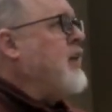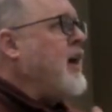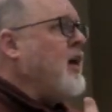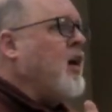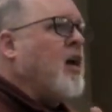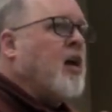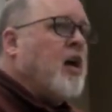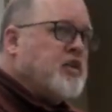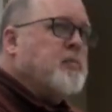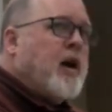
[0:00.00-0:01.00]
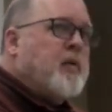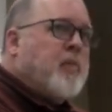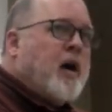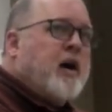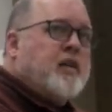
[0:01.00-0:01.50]
They are
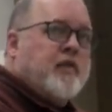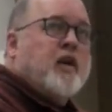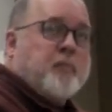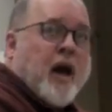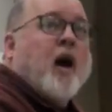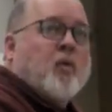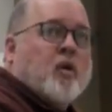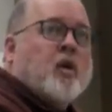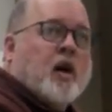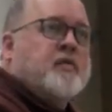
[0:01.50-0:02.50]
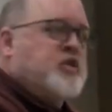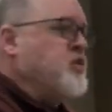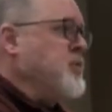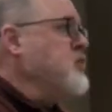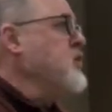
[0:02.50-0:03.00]
undermined by the very power of
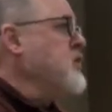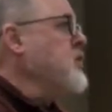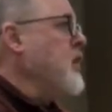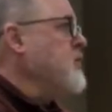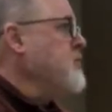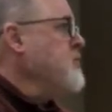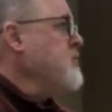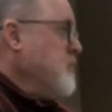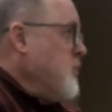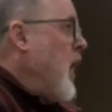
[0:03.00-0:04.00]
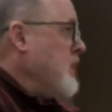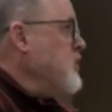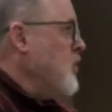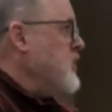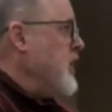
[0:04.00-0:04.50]
distribution itself. Mach
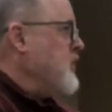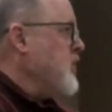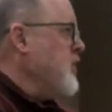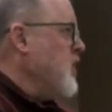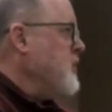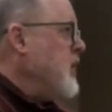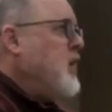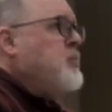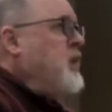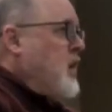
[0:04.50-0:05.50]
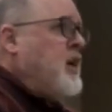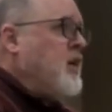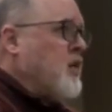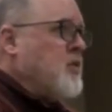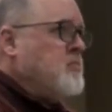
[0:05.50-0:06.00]
overtakes DePaul. But
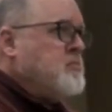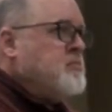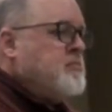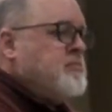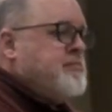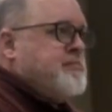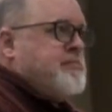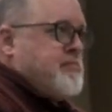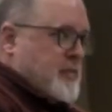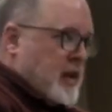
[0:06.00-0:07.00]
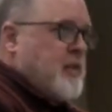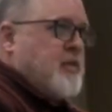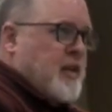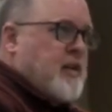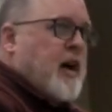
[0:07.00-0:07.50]
here
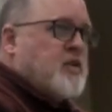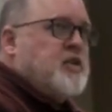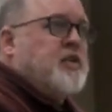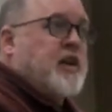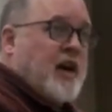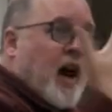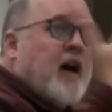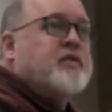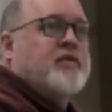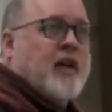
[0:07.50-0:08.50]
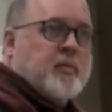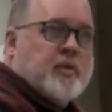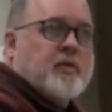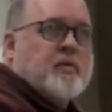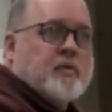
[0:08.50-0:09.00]
in teleology, the
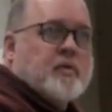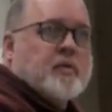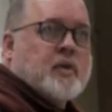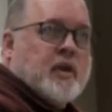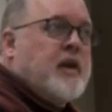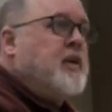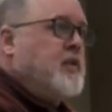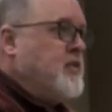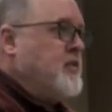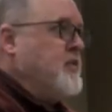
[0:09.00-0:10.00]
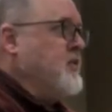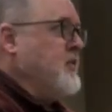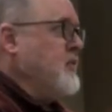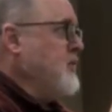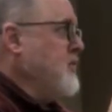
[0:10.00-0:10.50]
concept
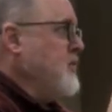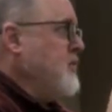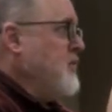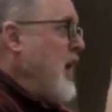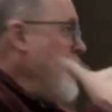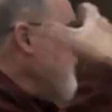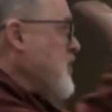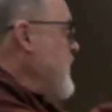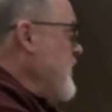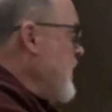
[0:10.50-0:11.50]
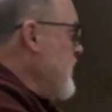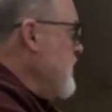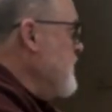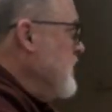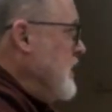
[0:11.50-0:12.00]
is
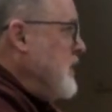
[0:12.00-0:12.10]
everything